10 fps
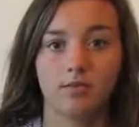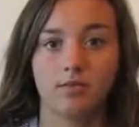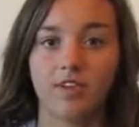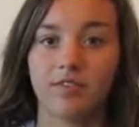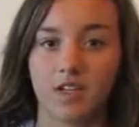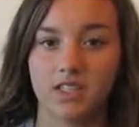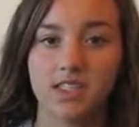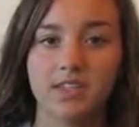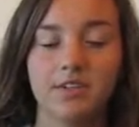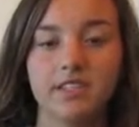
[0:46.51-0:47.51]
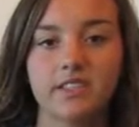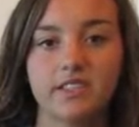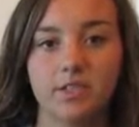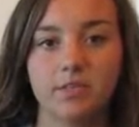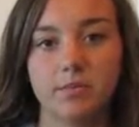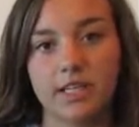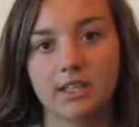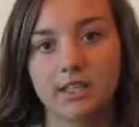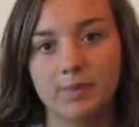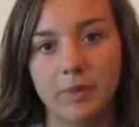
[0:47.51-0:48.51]
The first thing you need to do in
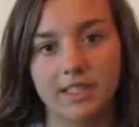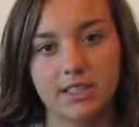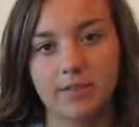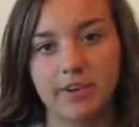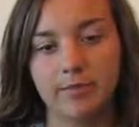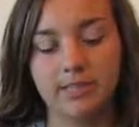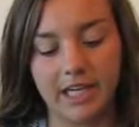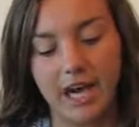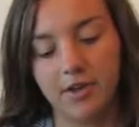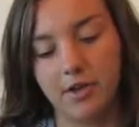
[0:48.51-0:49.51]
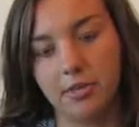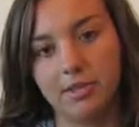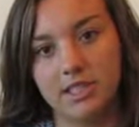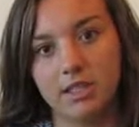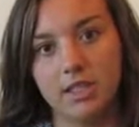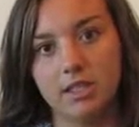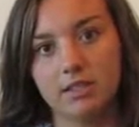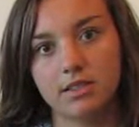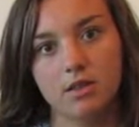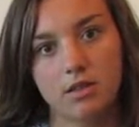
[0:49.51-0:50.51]
making this picture frame is gather your materials.